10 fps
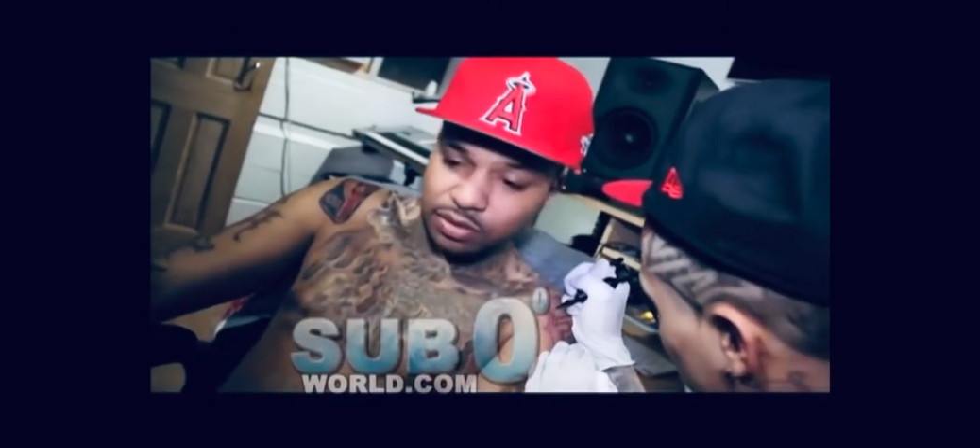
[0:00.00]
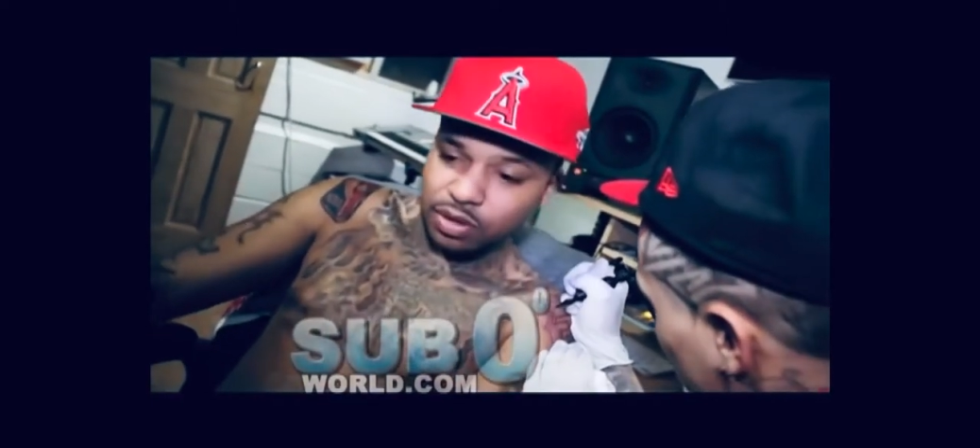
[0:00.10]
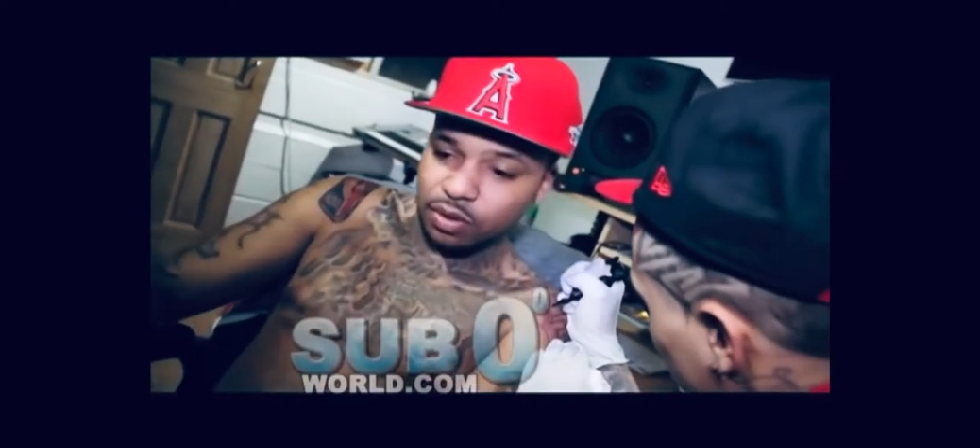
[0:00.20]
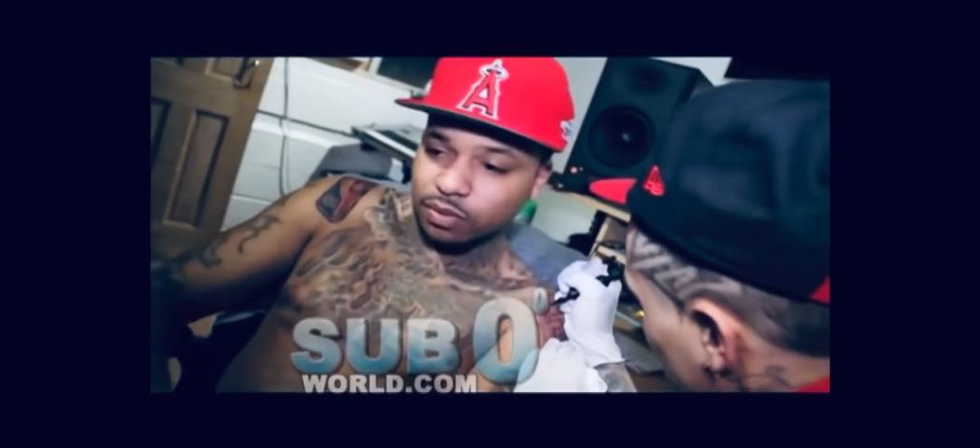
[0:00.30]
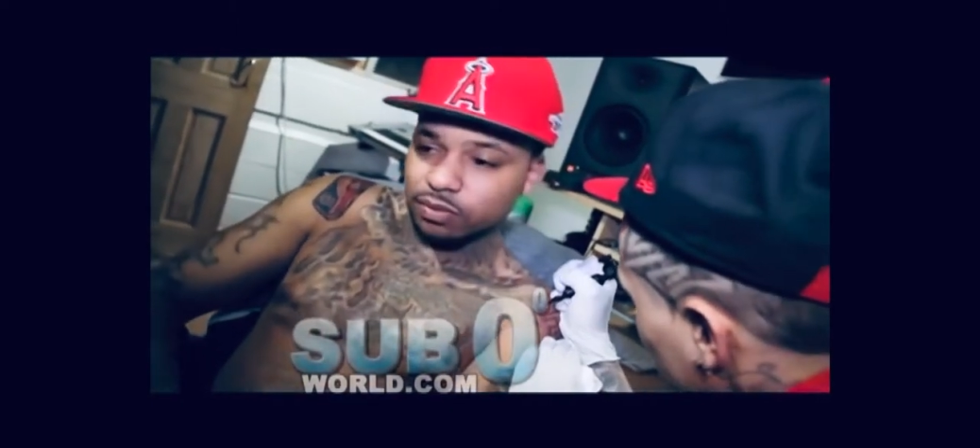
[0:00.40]

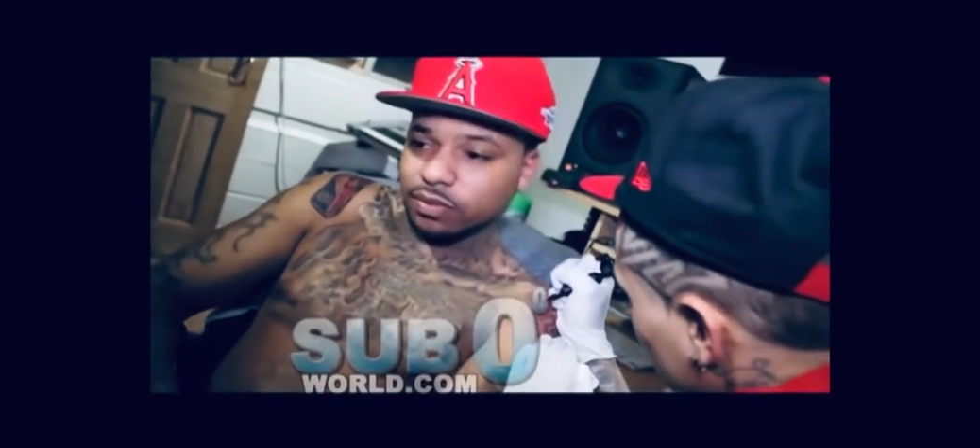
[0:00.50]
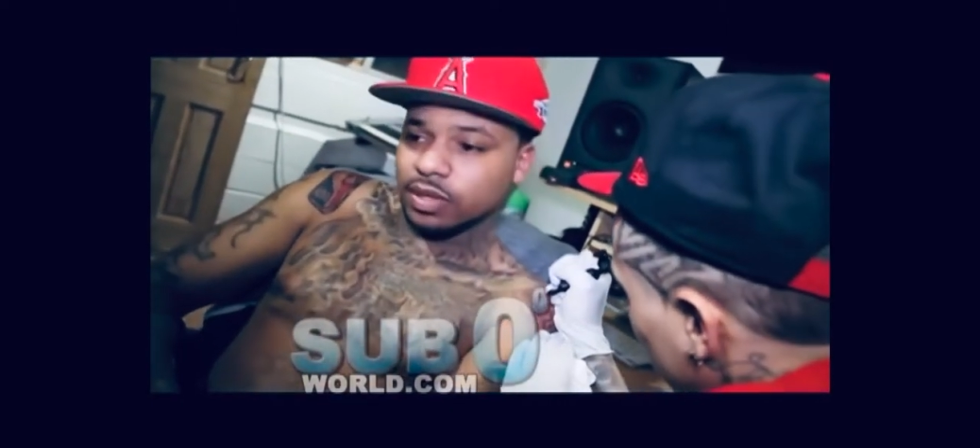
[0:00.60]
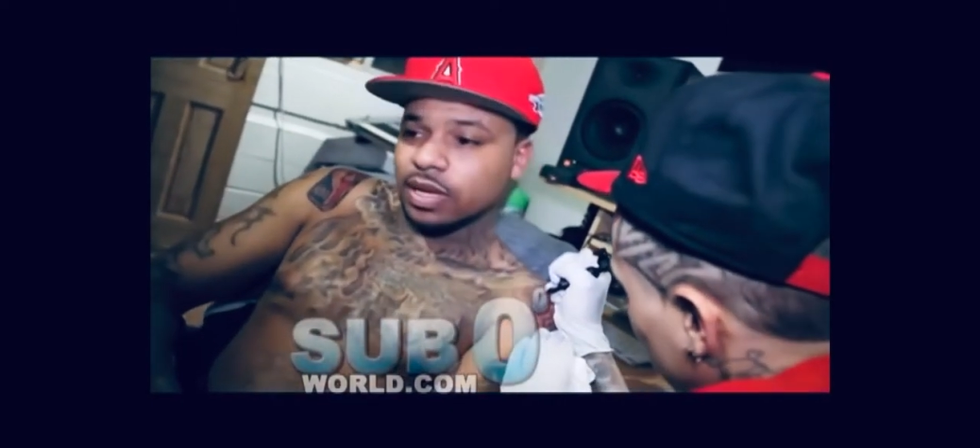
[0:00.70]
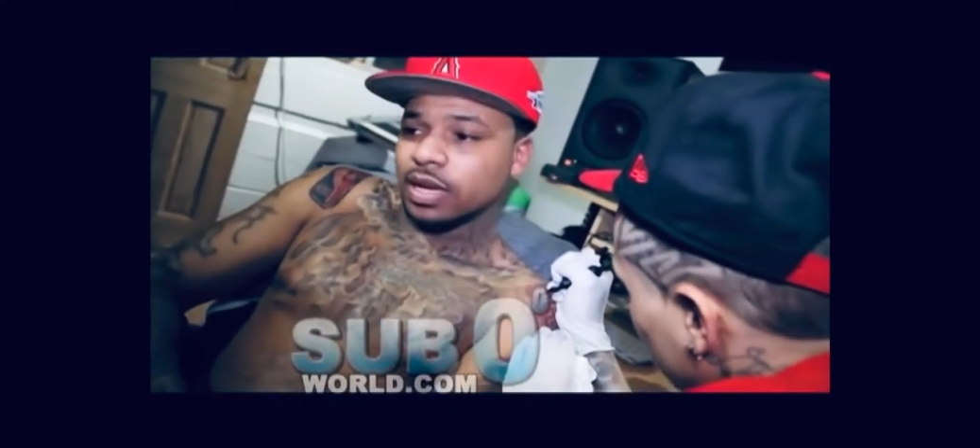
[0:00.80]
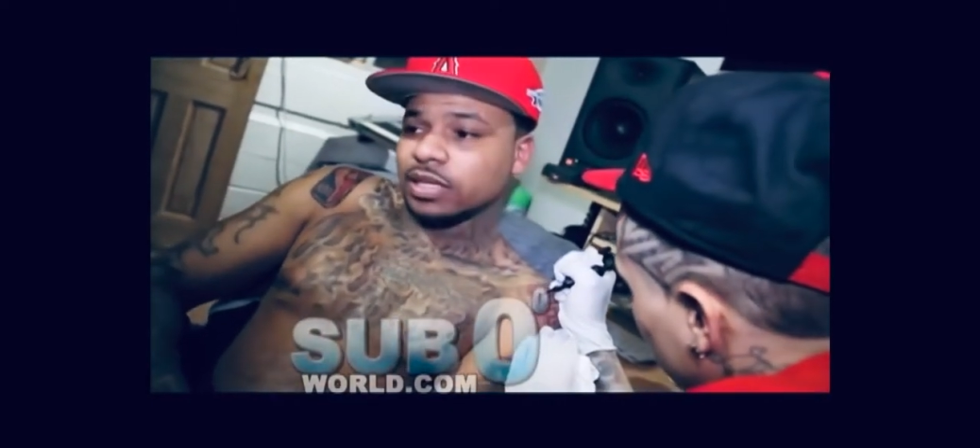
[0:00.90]
know,
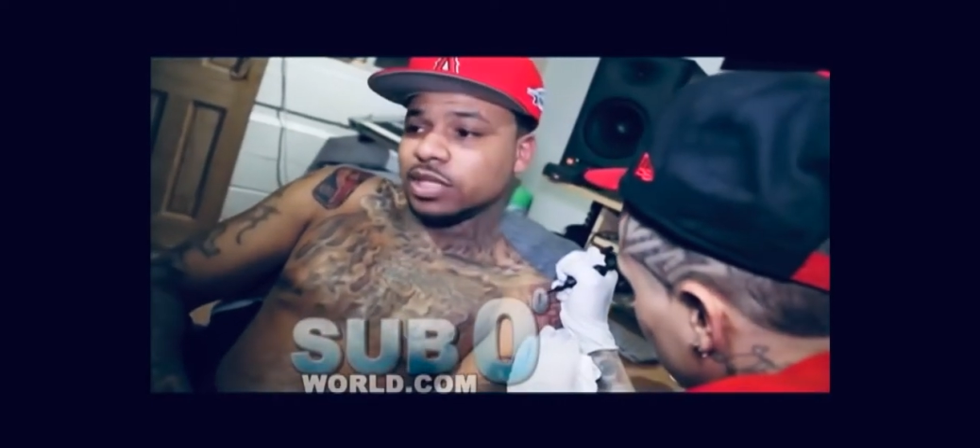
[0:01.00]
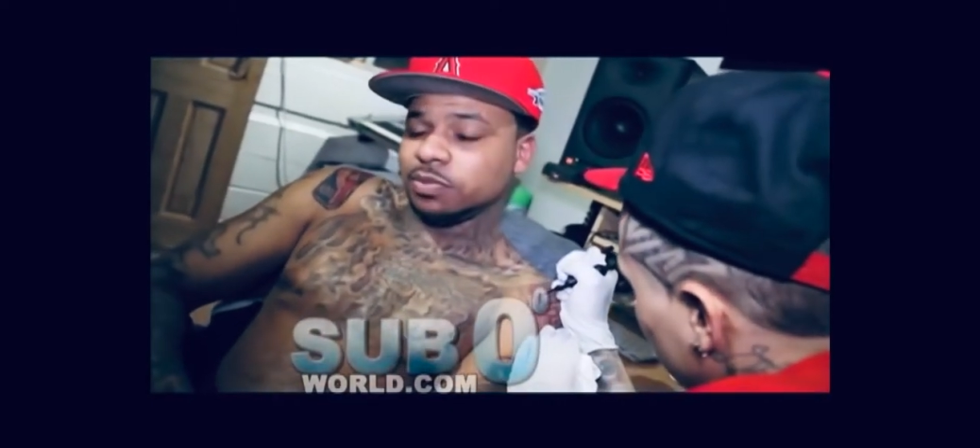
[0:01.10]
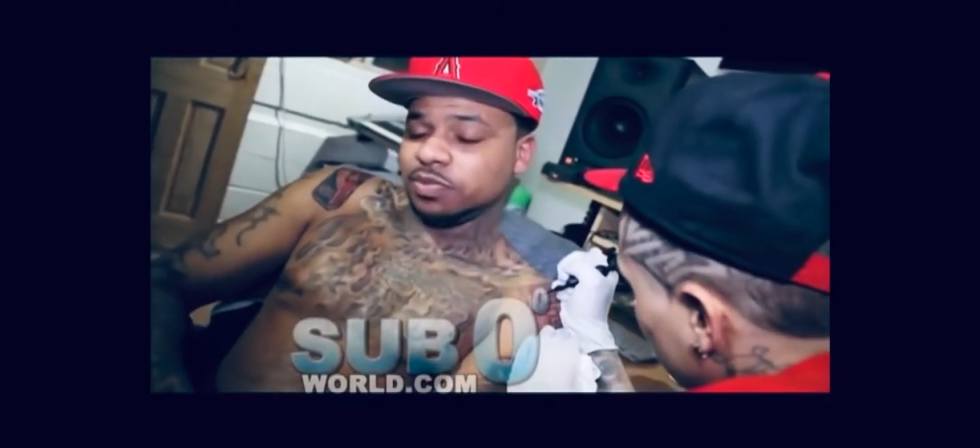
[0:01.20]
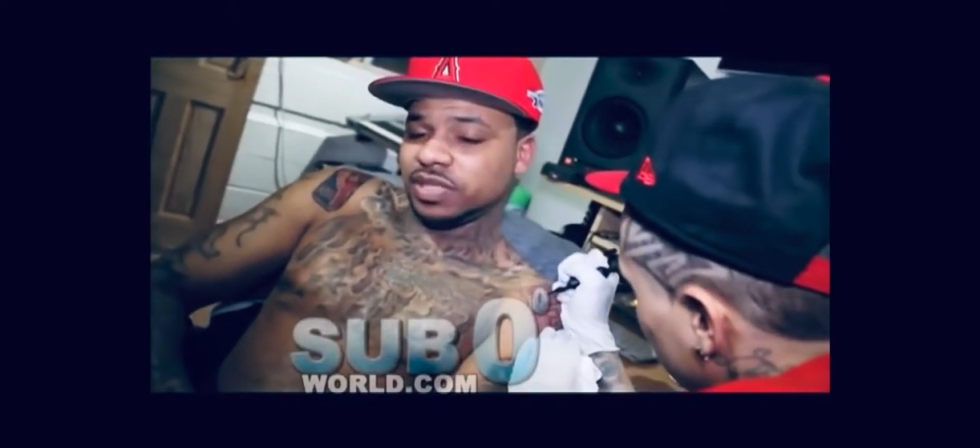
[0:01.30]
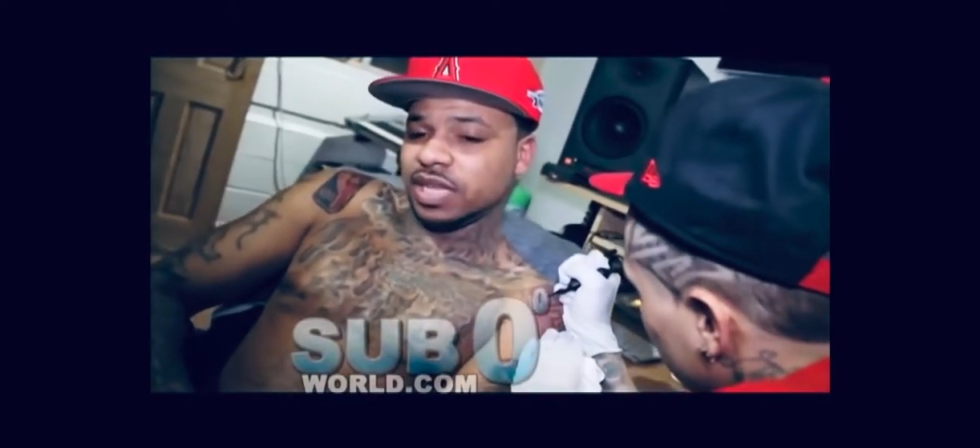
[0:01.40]

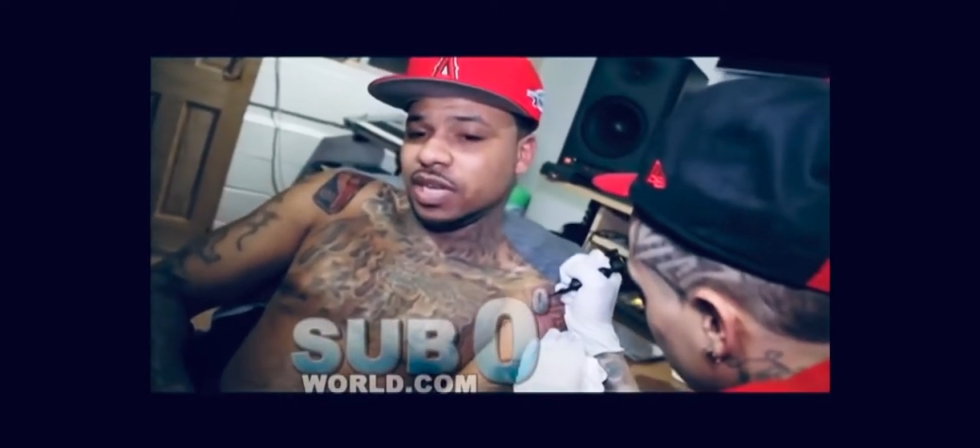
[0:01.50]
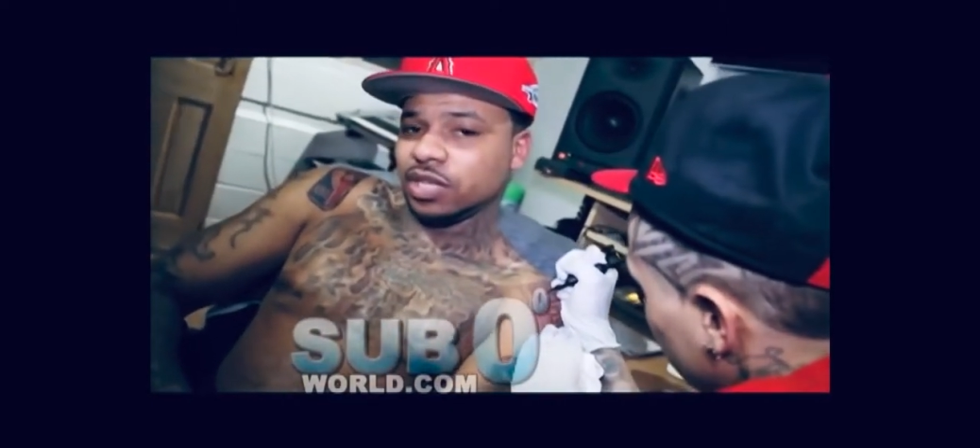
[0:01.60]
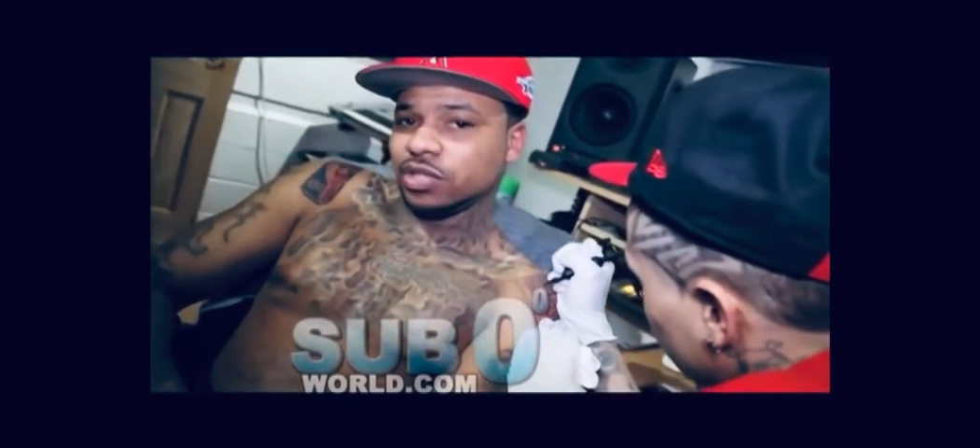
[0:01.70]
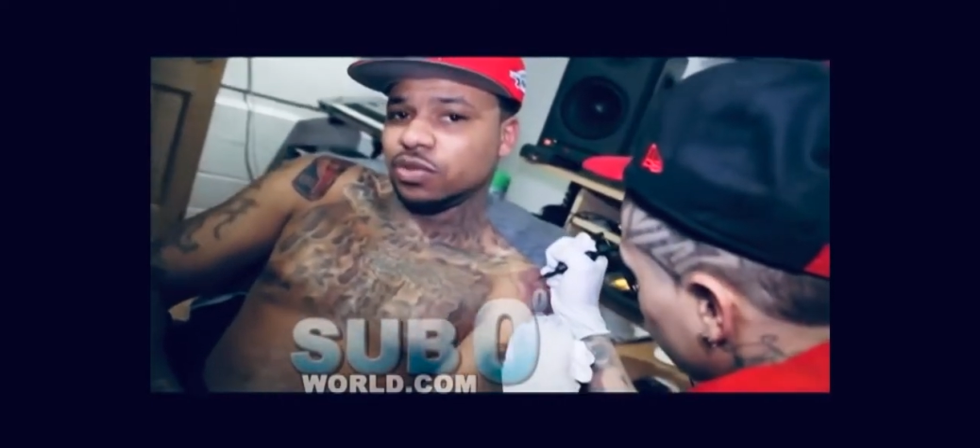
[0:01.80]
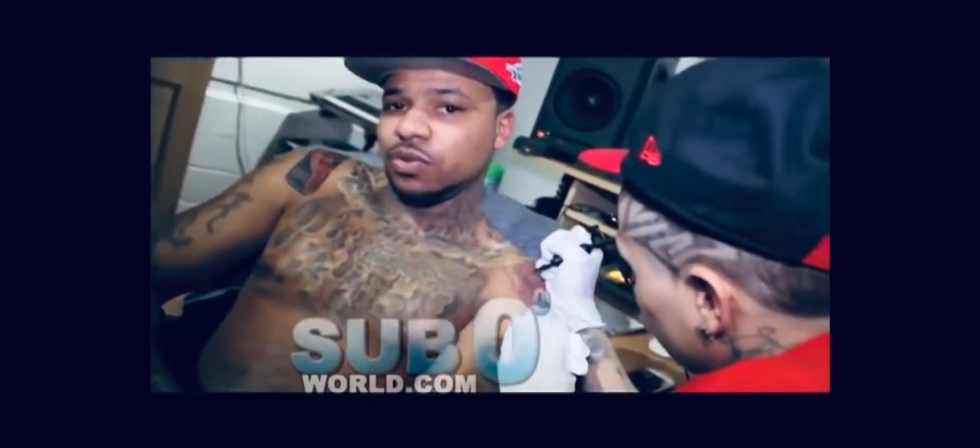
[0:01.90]
just sitting in
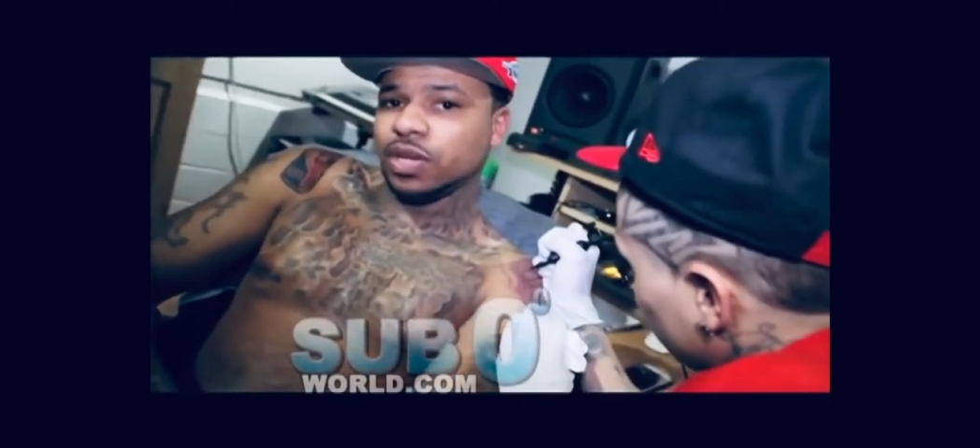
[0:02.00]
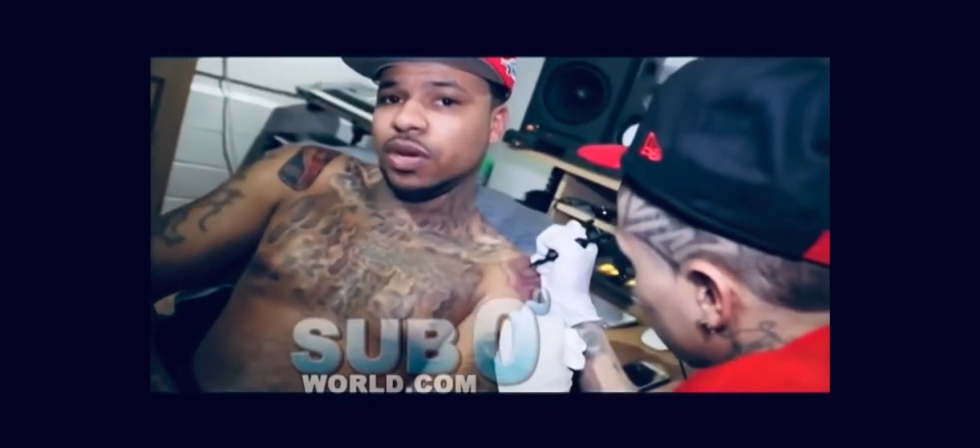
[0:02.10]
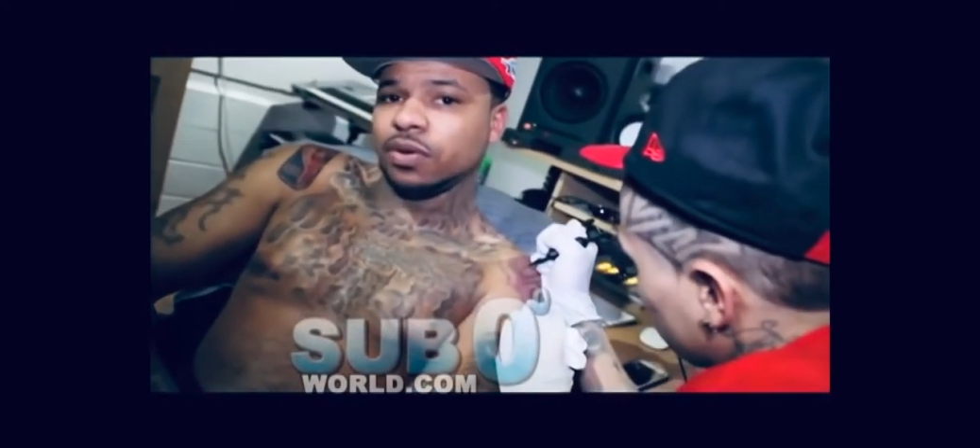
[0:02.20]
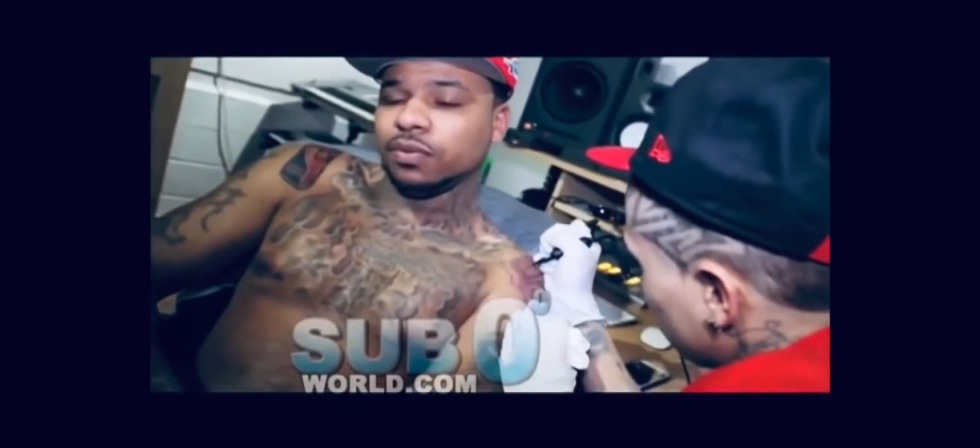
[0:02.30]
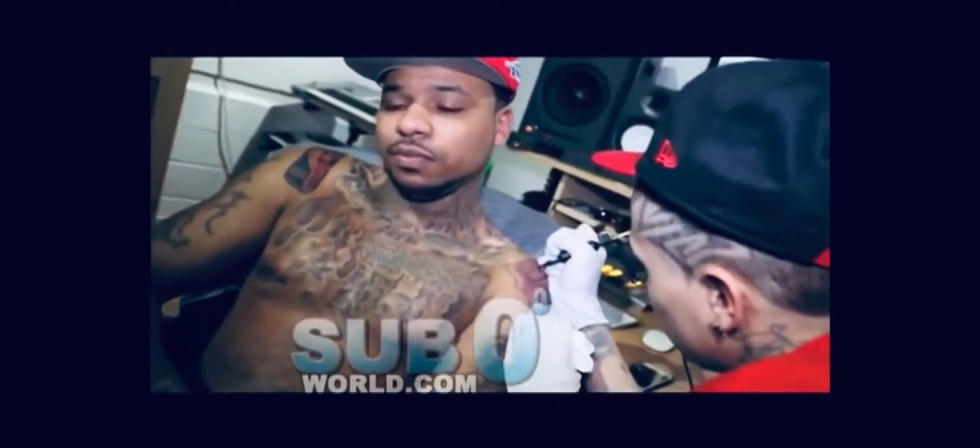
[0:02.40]
the studio